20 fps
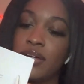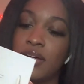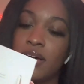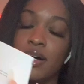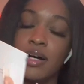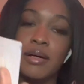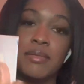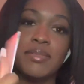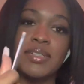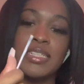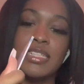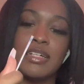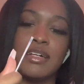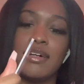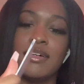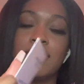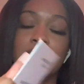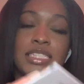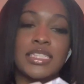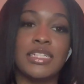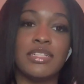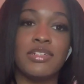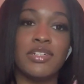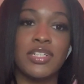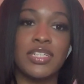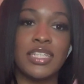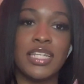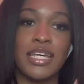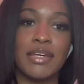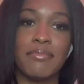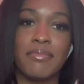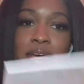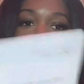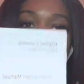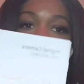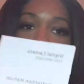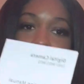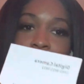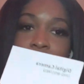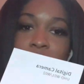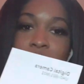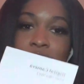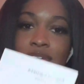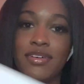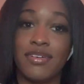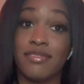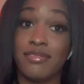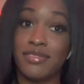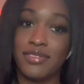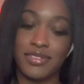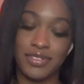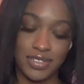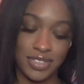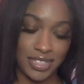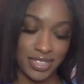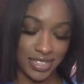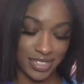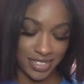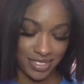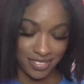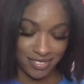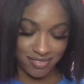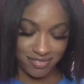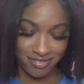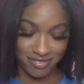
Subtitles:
It's a little thick manual, you know, a little thick.